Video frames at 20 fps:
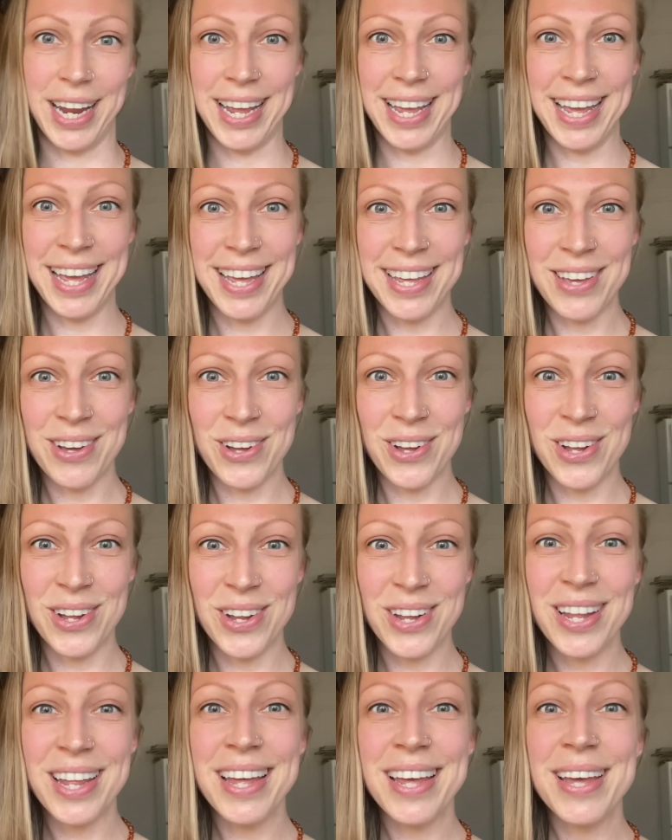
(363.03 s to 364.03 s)
it,
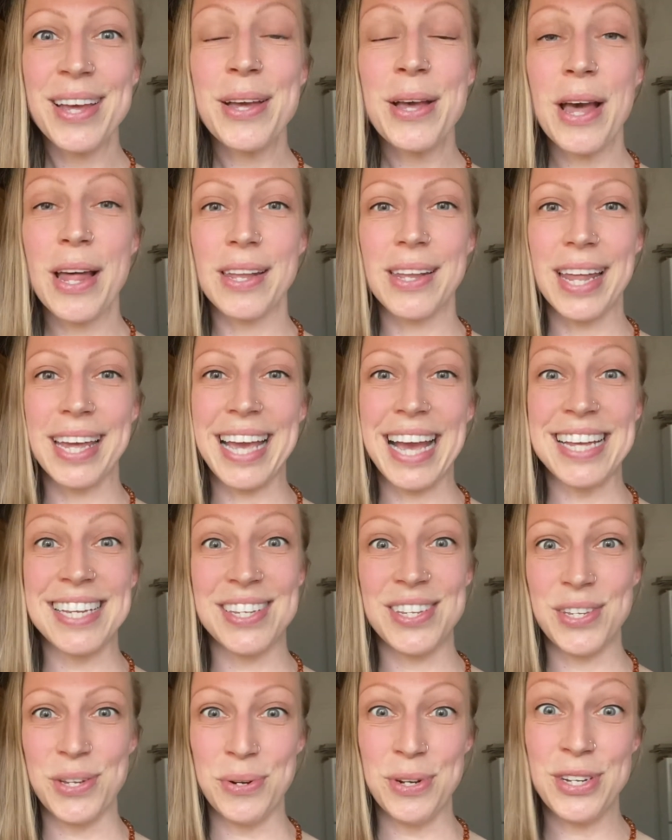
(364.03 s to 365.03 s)
y'all, like
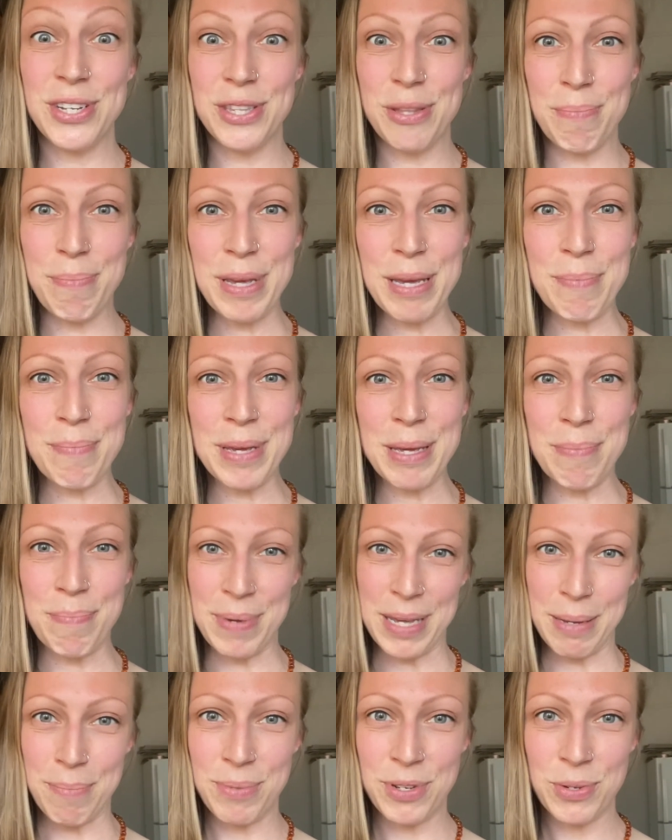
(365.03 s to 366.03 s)
as soon as the beep, beep,
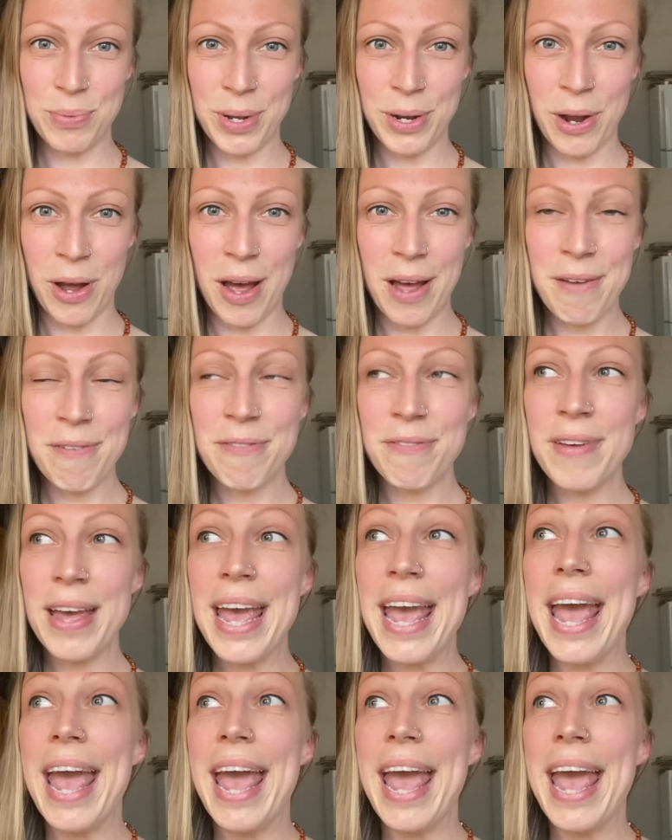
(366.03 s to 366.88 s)
beeps went off.